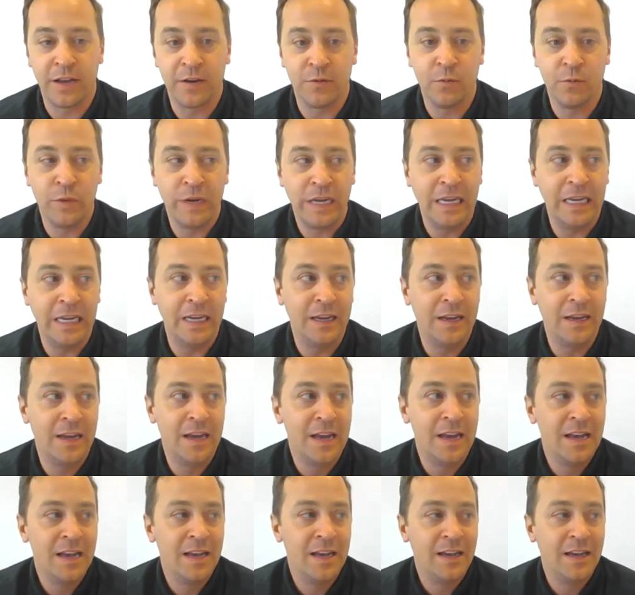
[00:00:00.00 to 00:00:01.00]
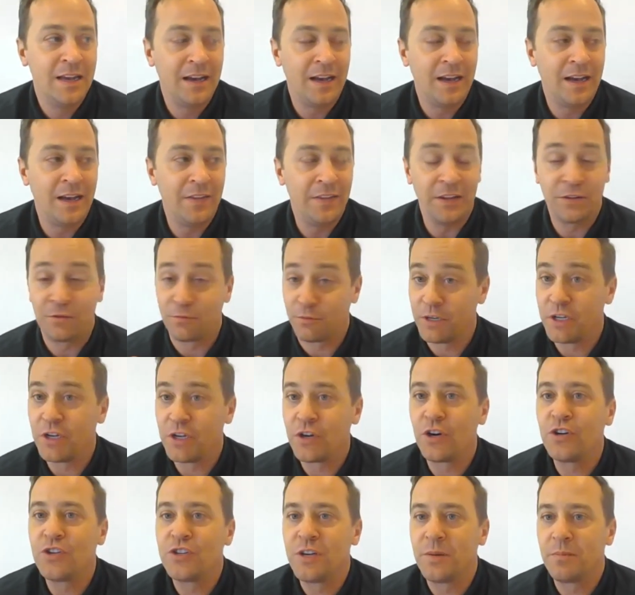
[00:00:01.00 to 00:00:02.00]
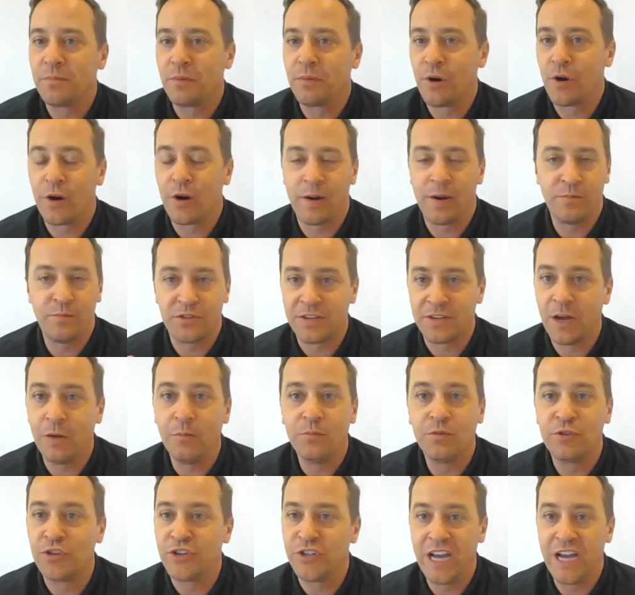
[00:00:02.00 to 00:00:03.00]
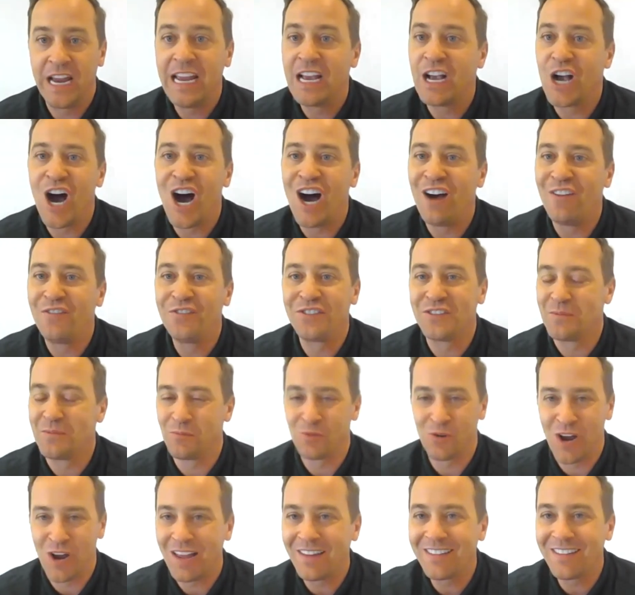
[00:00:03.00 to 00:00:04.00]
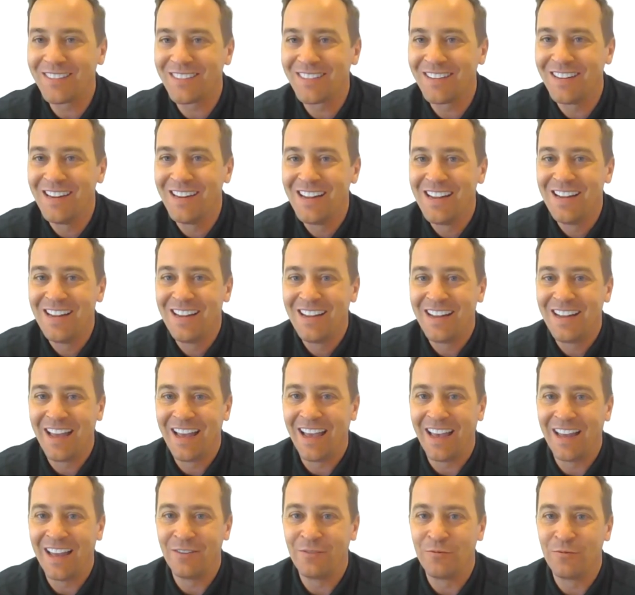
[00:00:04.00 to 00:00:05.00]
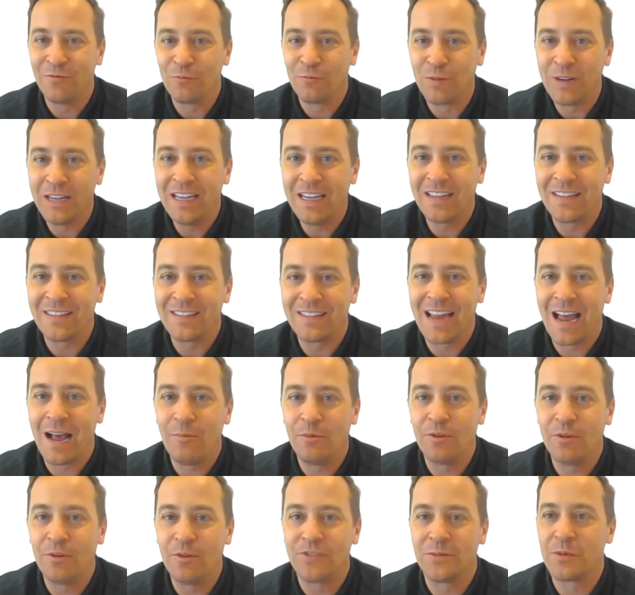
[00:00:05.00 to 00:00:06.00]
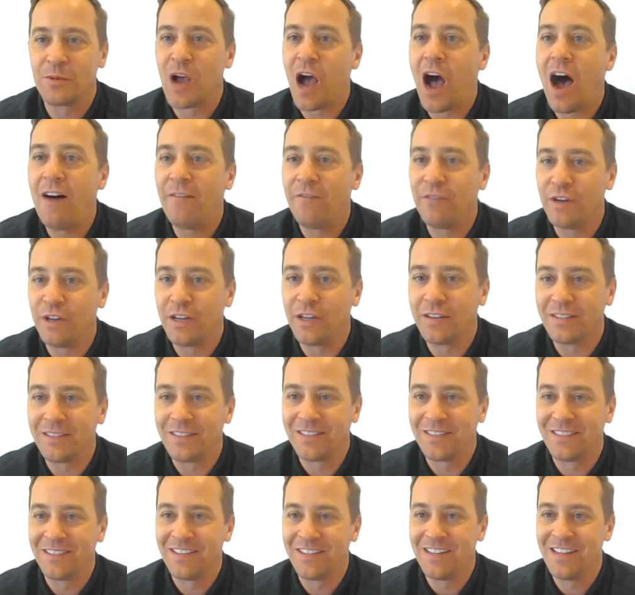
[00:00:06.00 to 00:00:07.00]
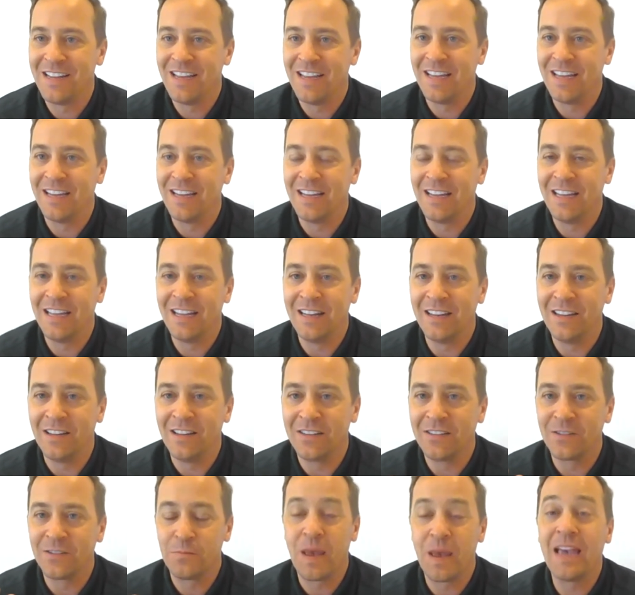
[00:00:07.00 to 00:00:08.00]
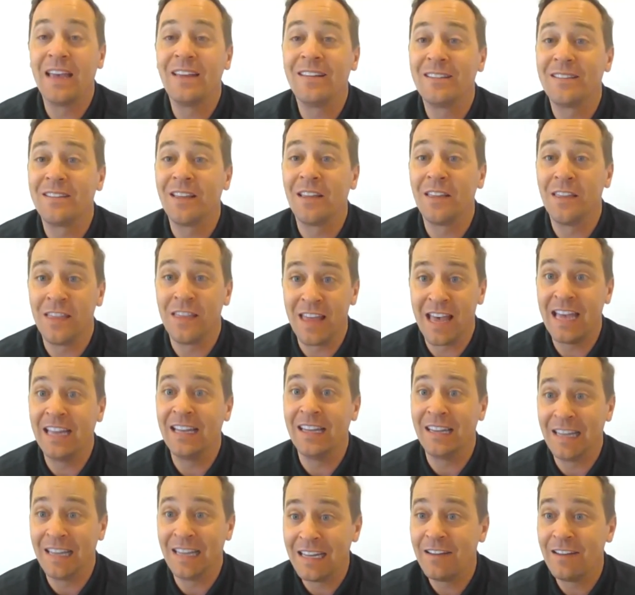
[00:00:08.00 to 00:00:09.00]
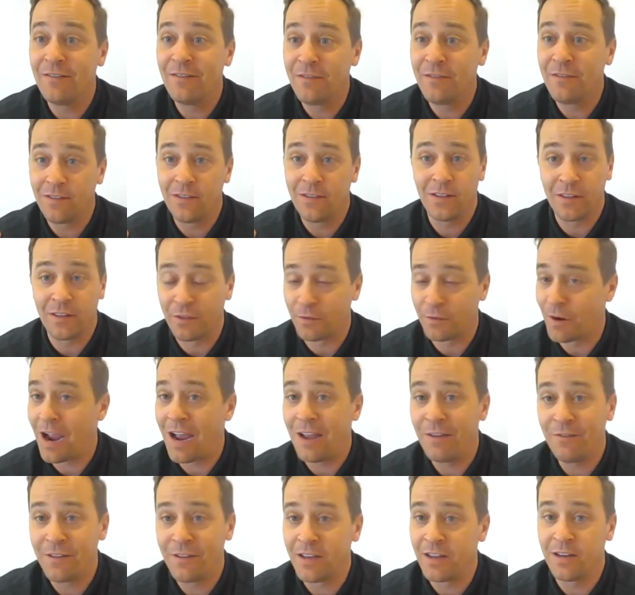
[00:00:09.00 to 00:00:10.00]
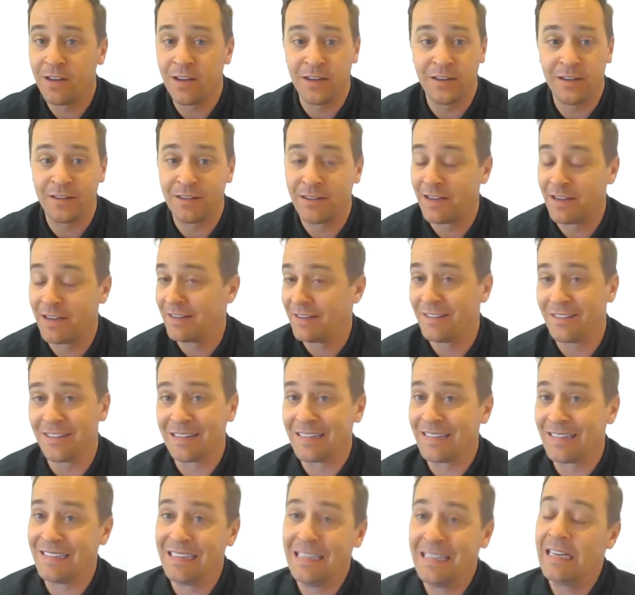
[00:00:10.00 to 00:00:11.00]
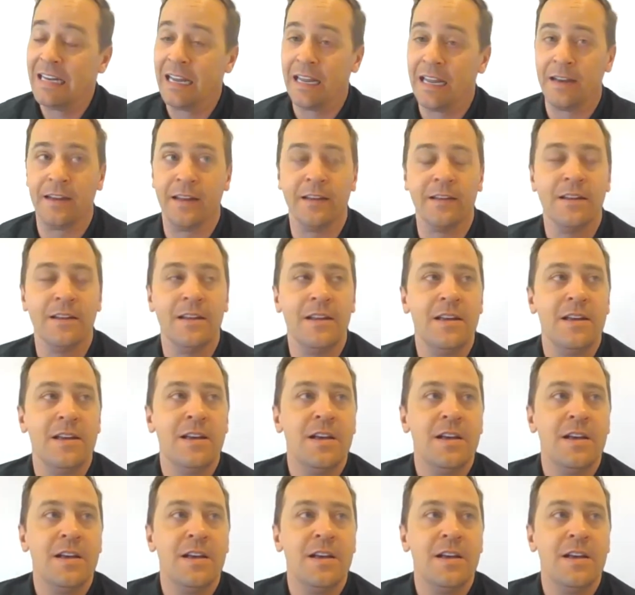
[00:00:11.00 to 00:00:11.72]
And we, this returnship program just helps shake off some rust and reestablish some confidence in the space that they live, thrive in, and can succeed in.